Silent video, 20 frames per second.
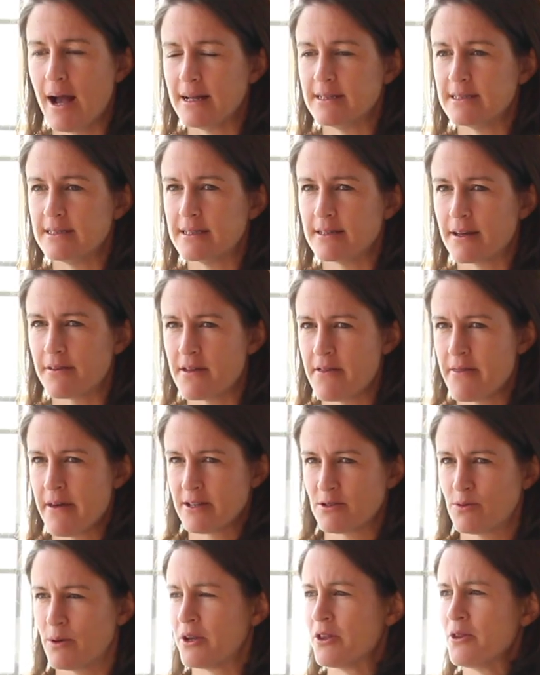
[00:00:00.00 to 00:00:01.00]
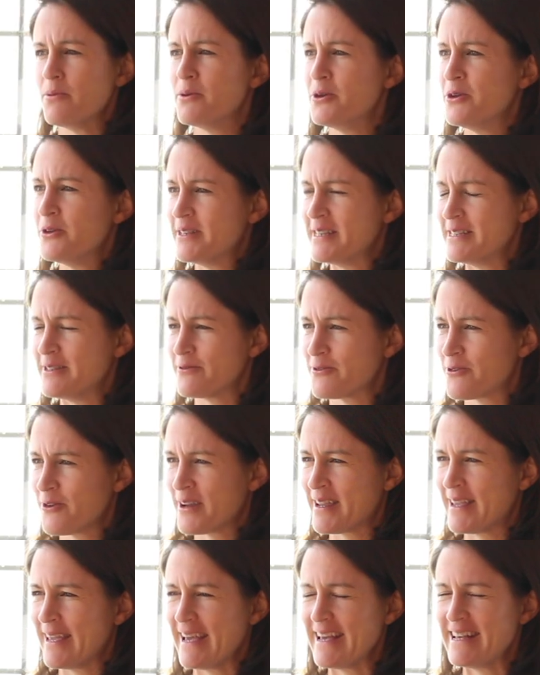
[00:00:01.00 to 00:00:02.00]
I think that's one of the beauties of
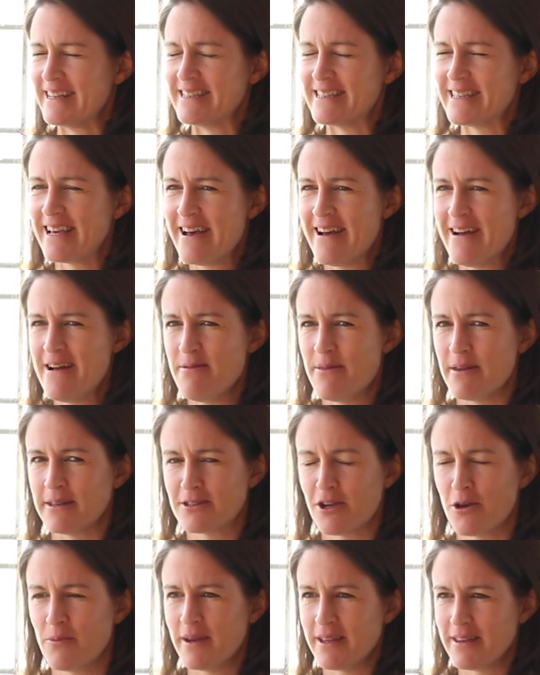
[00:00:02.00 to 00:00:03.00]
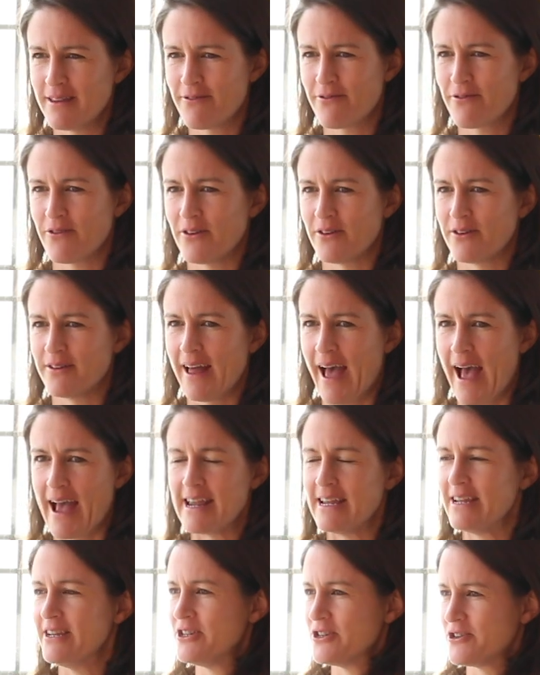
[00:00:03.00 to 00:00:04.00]
cricket is there's so many different
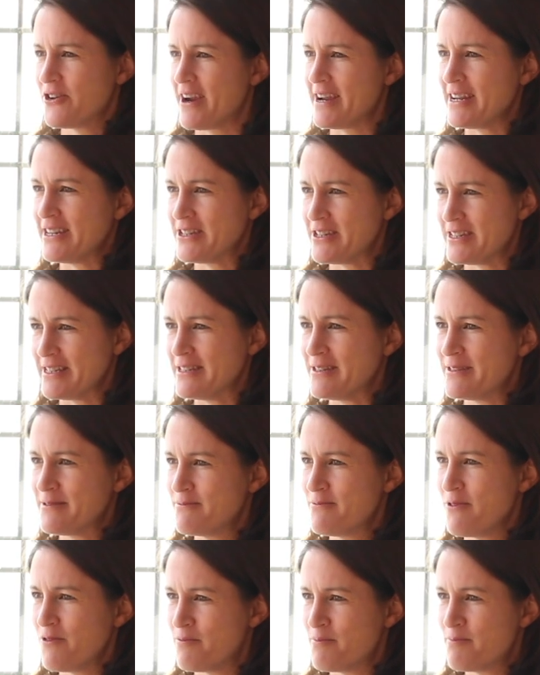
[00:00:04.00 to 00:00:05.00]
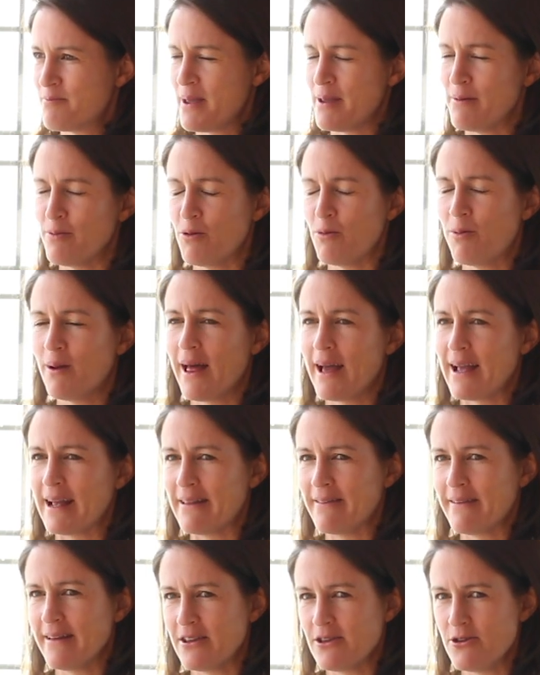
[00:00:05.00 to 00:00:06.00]
age ranges of people
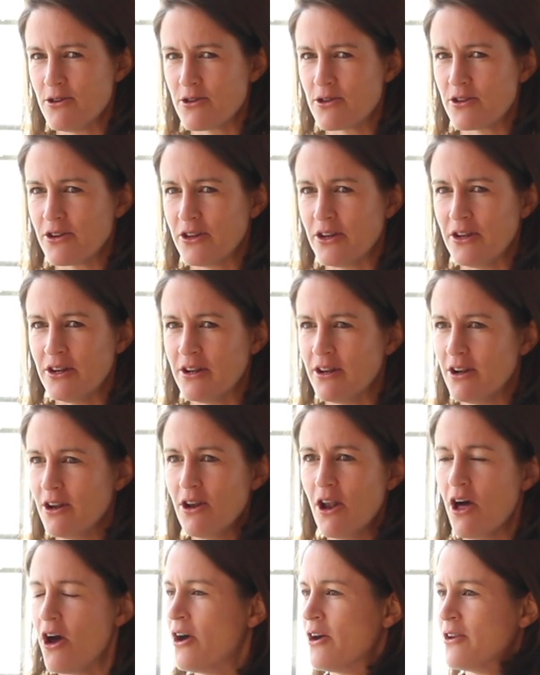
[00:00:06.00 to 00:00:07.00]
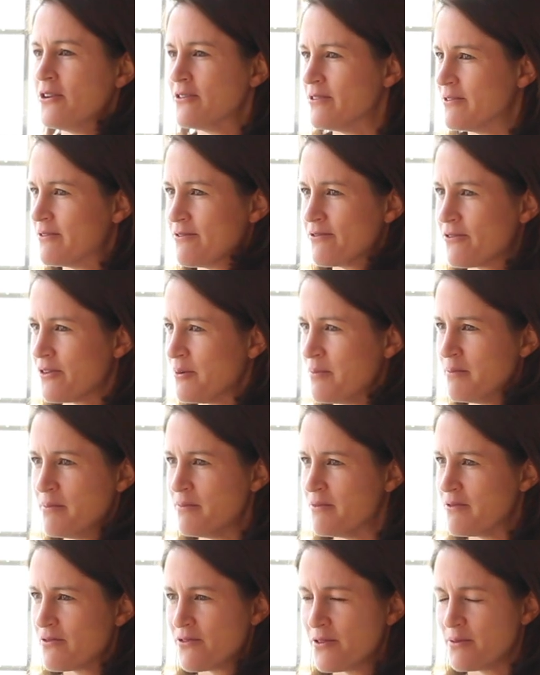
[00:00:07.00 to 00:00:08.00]
playing that you can learn
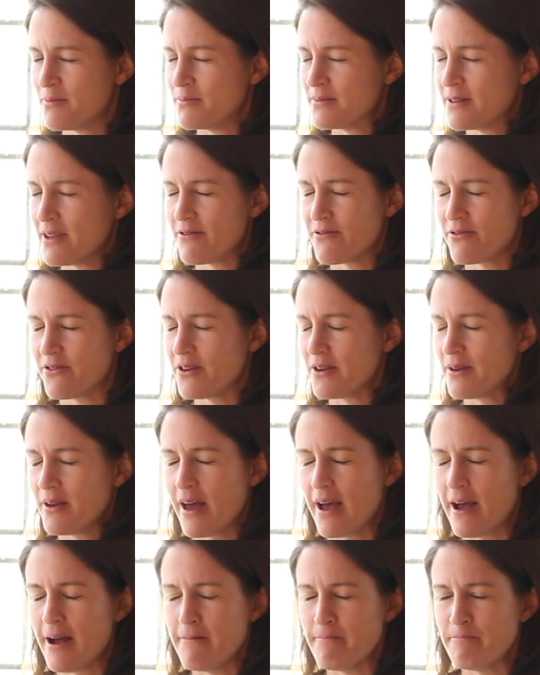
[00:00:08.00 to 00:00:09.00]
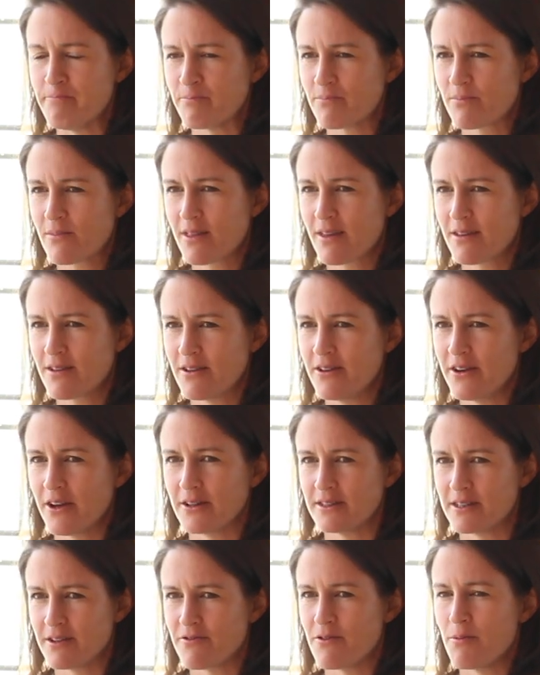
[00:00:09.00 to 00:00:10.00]
from different, you
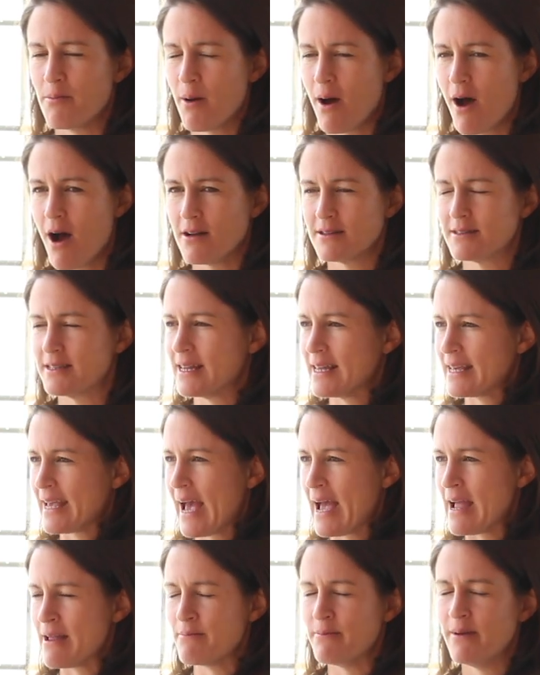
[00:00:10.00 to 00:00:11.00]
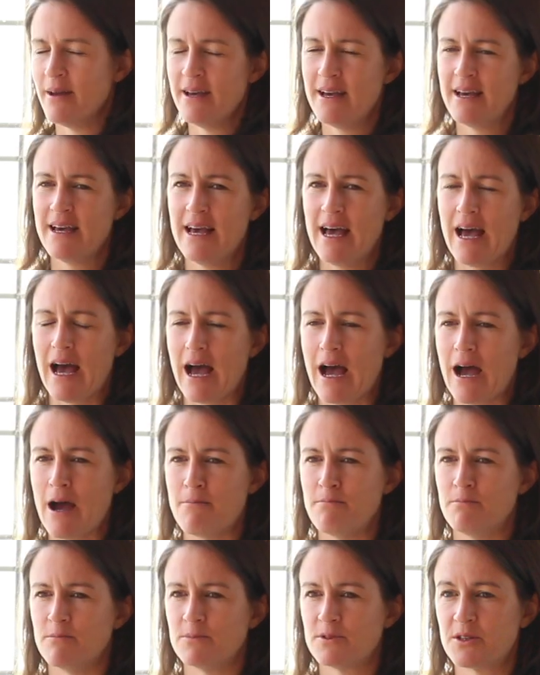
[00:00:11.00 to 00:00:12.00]
know, different parts of the game.
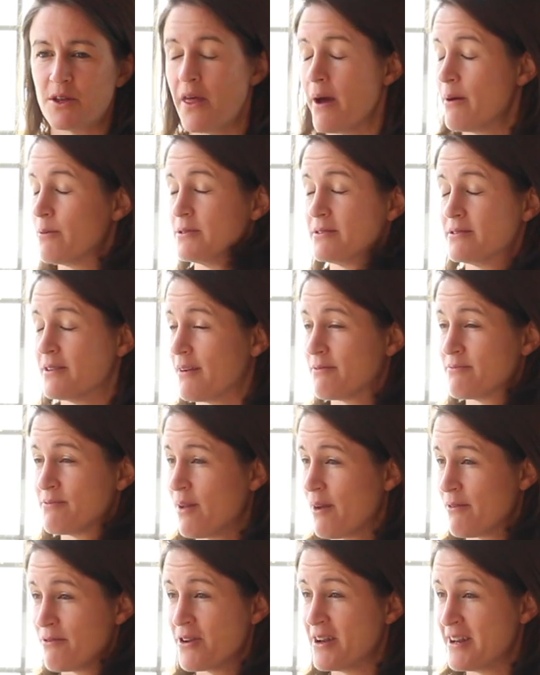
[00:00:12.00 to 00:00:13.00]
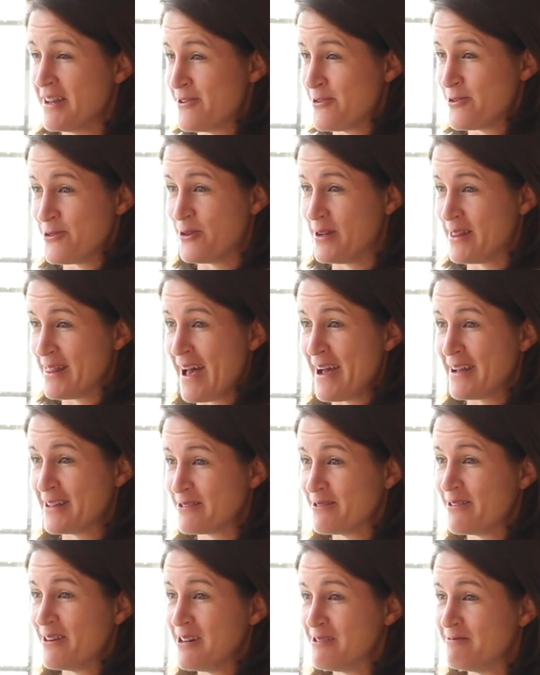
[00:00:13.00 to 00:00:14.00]
So that was, I really enjoyed that
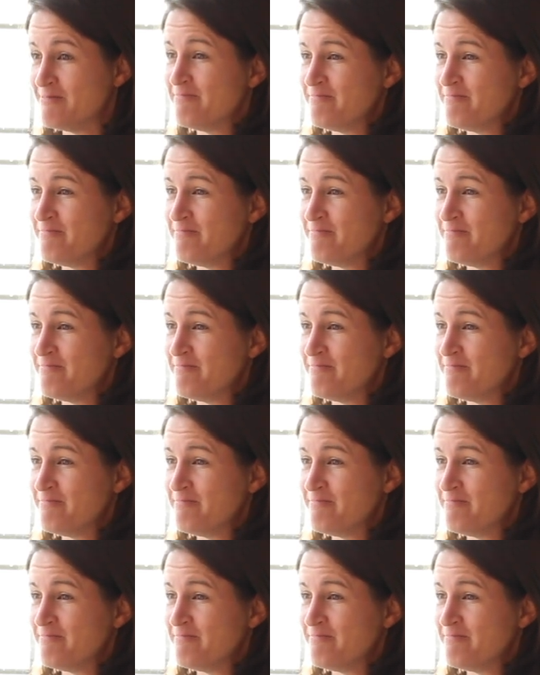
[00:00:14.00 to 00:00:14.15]
as well.